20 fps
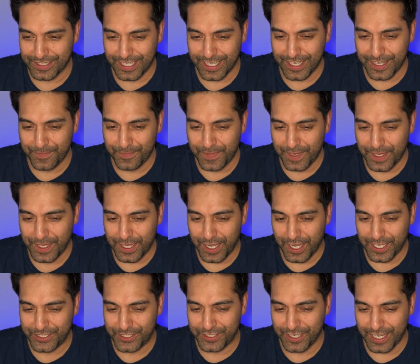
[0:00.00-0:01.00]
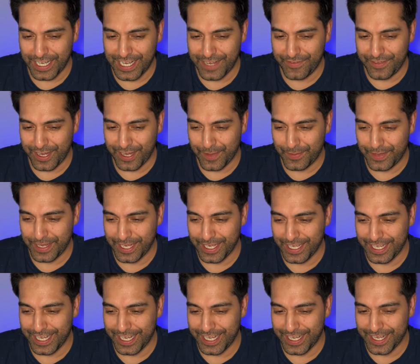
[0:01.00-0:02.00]
I try living up
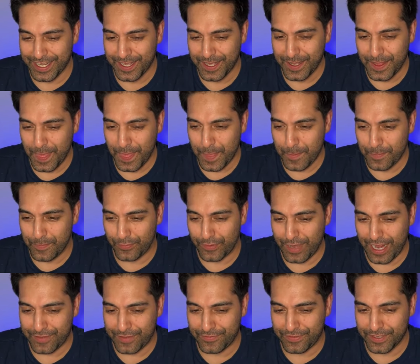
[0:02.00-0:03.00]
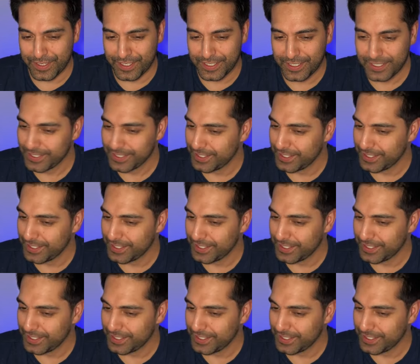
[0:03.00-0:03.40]
here in Bradford.